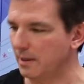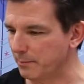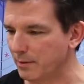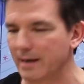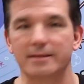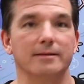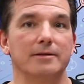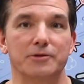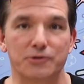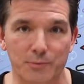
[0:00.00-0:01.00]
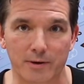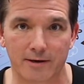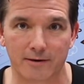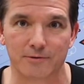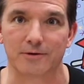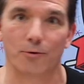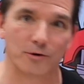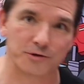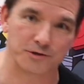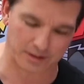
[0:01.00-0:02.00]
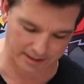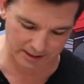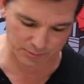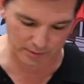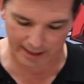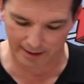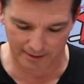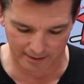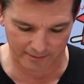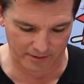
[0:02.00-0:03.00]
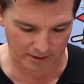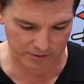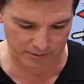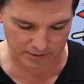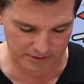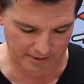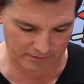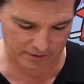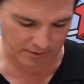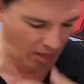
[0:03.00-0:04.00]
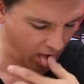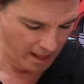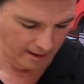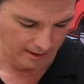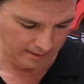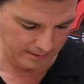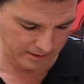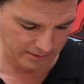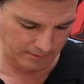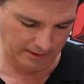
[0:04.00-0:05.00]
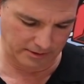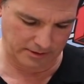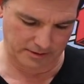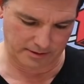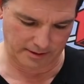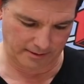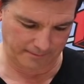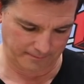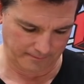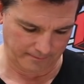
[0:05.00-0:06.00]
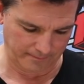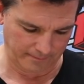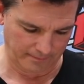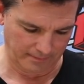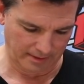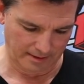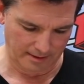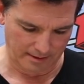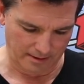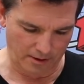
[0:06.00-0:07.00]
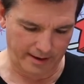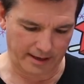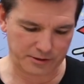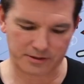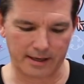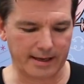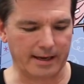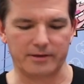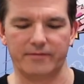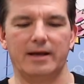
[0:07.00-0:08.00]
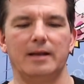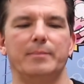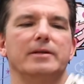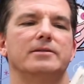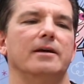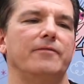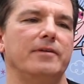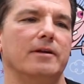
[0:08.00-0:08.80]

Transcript: me practicing lots of superheroes and horses and things, but I love cartoony stuff too. Let me see what else is there. Oh yeah, just again developing stuff. You